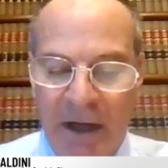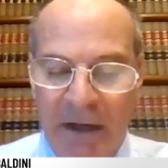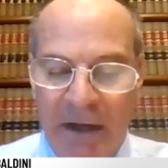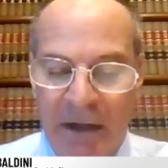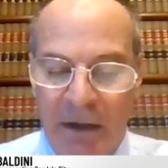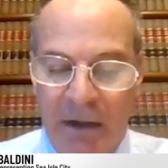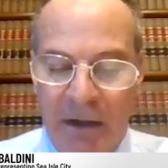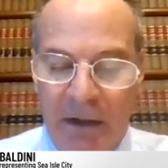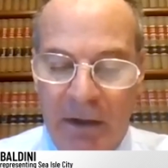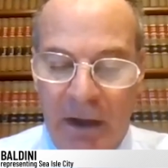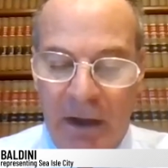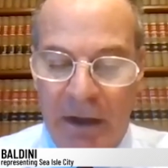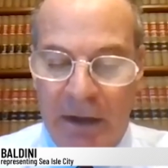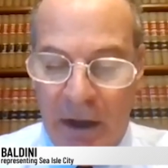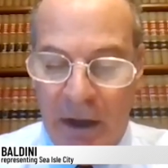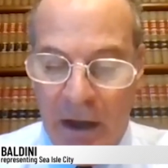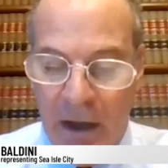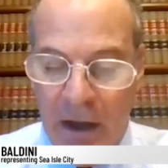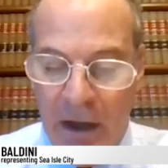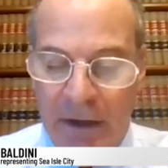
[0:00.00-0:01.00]
by
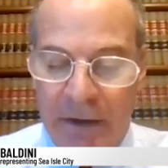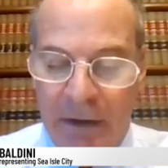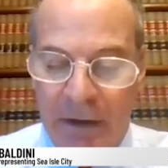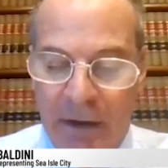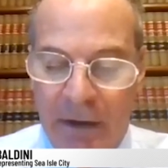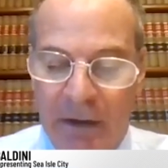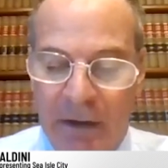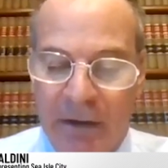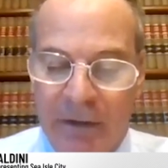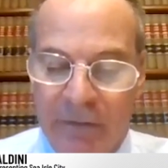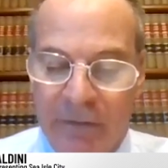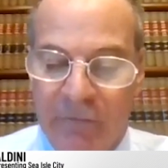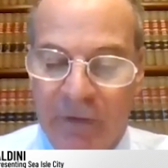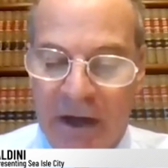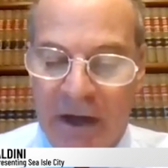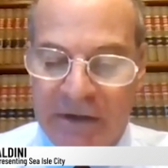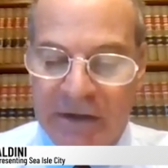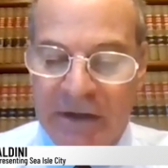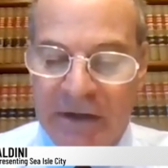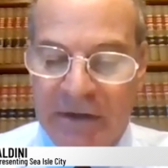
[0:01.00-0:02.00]
and on
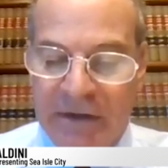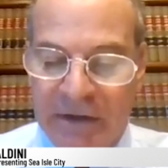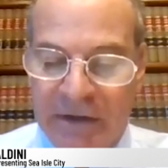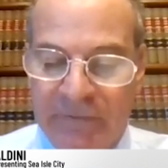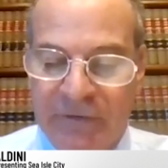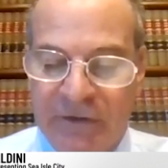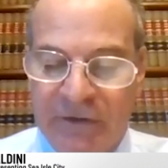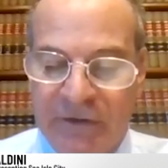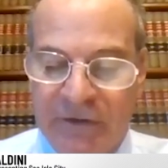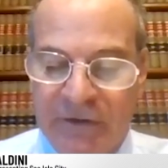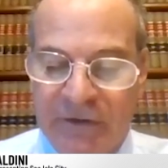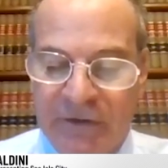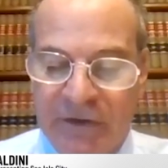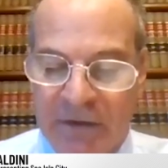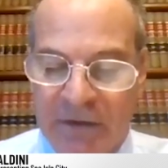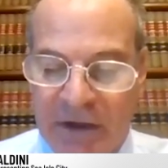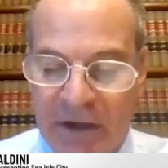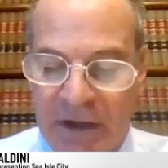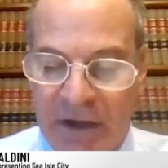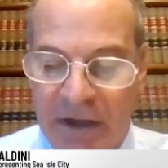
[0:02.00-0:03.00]
the residents of
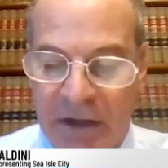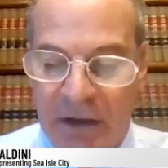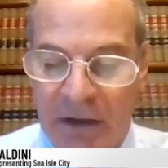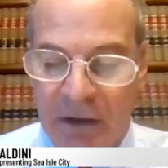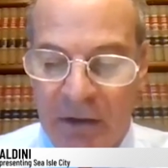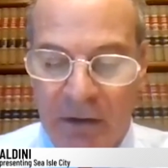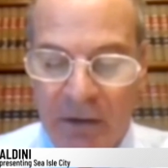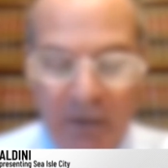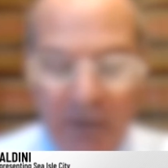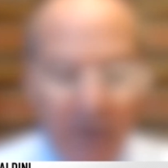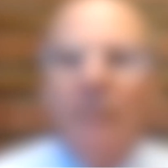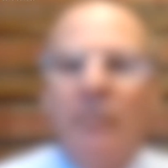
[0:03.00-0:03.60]
Sea Isle City.